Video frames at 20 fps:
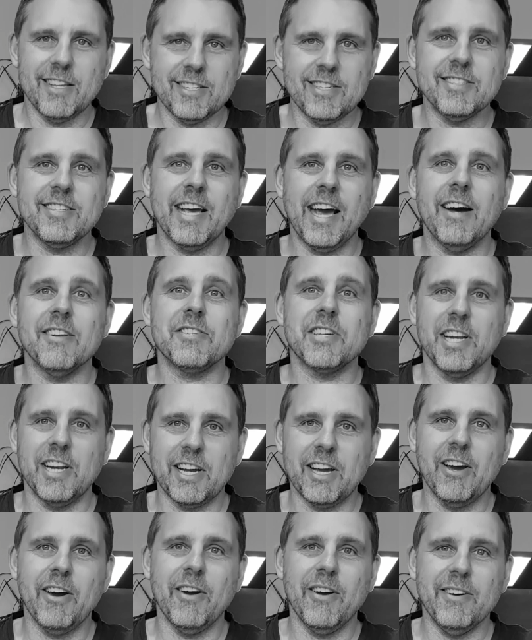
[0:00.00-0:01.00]
this is how it's gonna
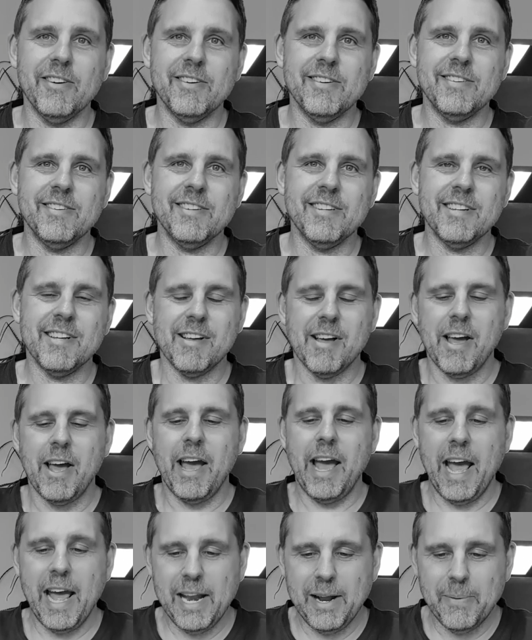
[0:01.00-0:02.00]
go.
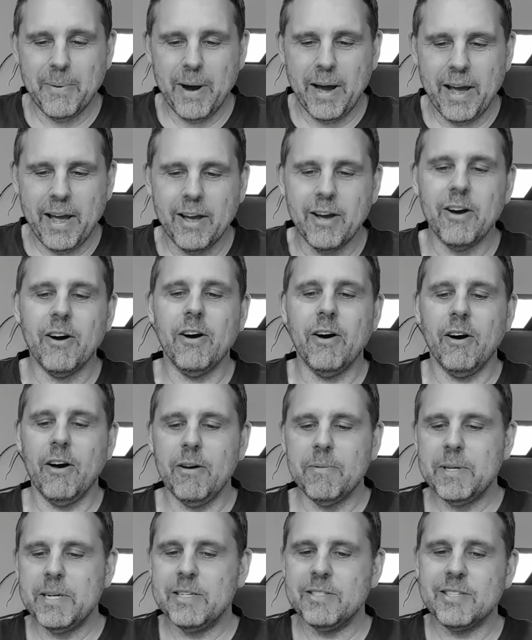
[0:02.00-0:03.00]
Anyway,
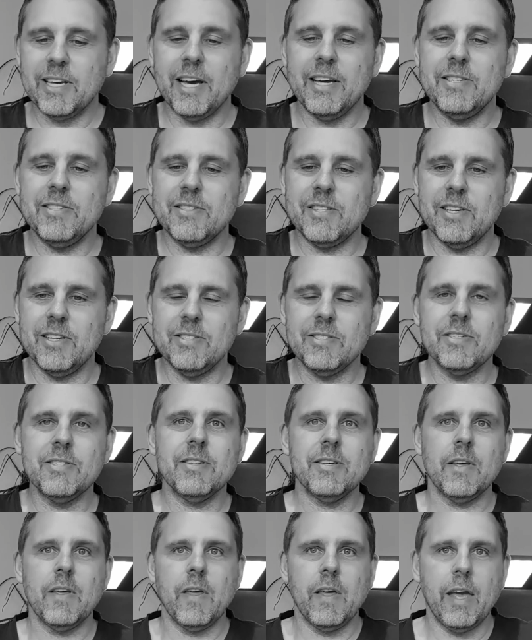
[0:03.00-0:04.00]
I'm gonna taste this.
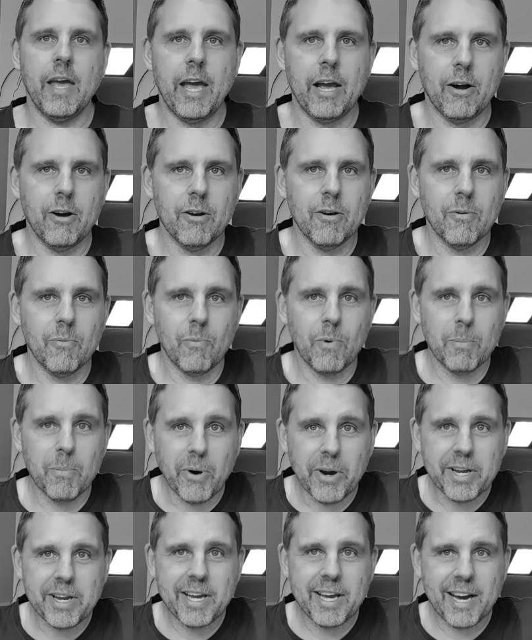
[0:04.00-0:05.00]
Hang on, we
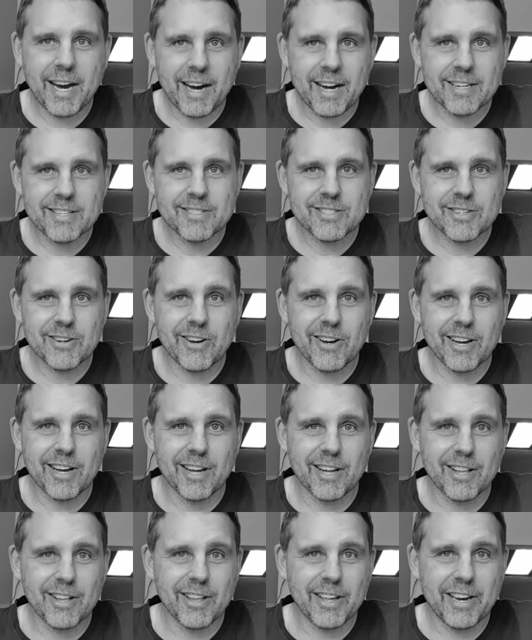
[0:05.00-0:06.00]
might cut so I can
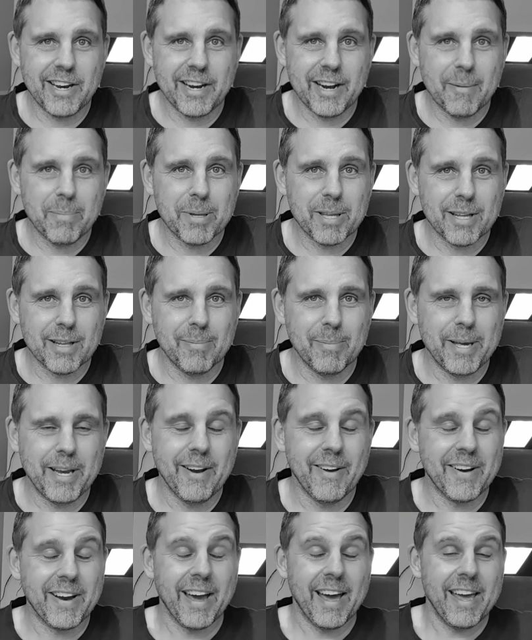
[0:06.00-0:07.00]
clean it up a little bit,
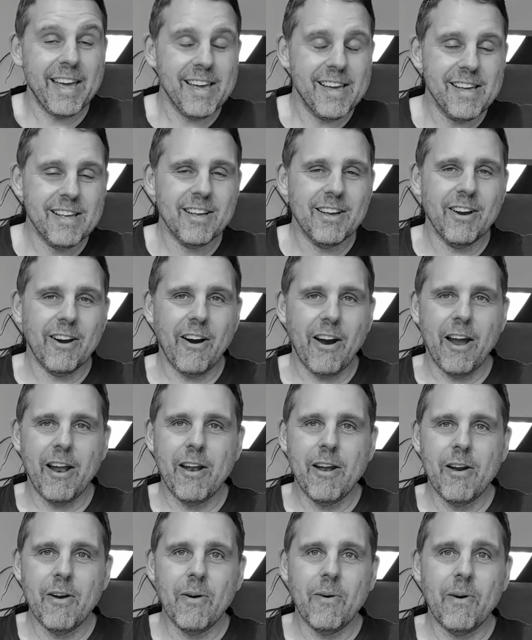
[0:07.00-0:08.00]
okay? All right,
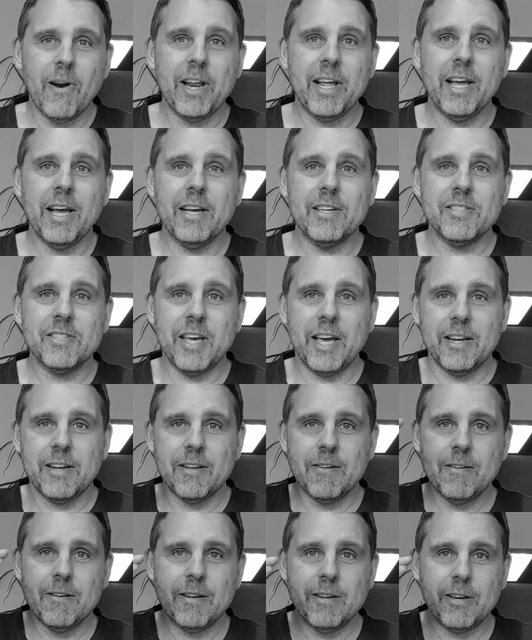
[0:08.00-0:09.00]
ready,
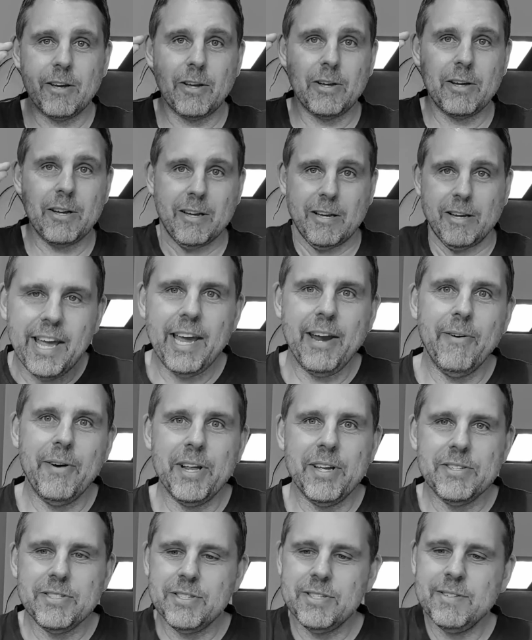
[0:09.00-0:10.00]
set. Here it
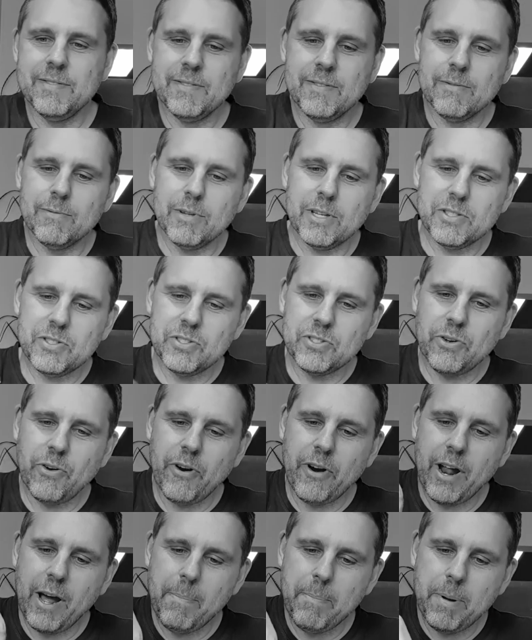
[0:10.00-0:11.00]
is, let's stir
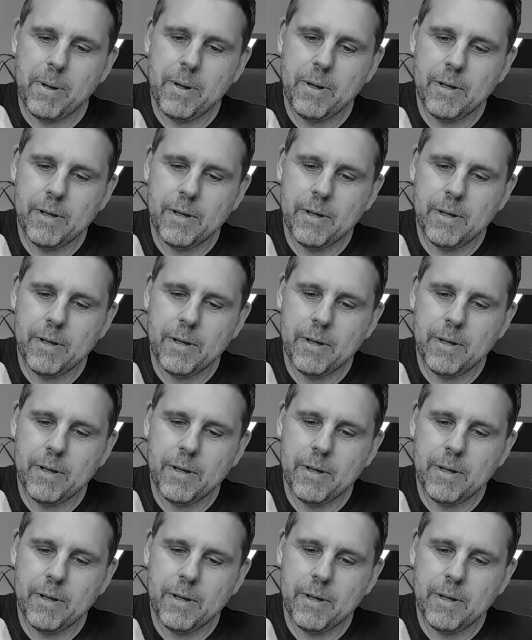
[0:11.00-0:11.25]
it up.